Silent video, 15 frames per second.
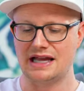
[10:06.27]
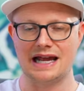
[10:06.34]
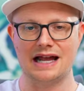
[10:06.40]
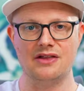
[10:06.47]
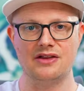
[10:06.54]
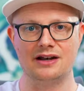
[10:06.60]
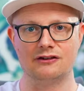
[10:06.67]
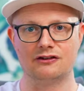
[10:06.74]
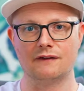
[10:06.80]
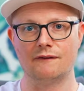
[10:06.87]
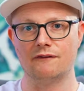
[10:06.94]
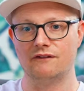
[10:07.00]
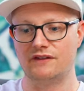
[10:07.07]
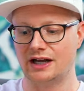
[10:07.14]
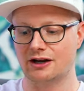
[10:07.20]
and then
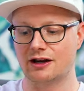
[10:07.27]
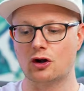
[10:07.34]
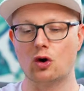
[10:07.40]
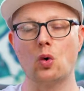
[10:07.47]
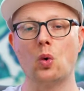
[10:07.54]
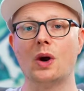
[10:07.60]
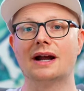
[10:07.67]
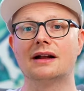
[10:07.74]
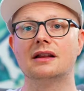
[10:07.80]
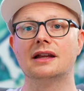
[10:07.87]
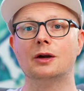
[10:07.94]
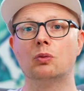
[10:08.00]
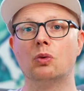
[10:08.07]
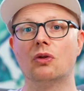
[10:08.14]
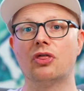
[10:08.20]
very
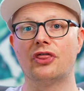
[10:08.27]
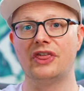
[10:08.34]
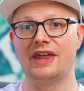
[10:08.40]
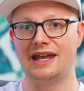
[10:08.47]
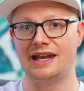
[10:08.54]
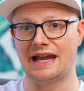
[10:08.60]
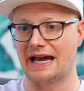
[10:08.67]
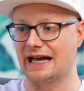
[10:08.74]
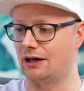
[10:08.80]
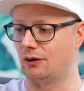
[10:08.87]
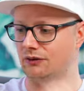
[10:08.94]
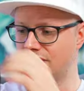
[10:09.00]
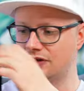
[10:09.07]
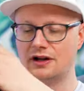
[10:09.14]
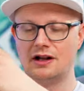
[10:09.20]
quickly will thin
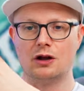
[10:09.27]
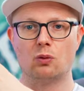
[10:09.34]
out,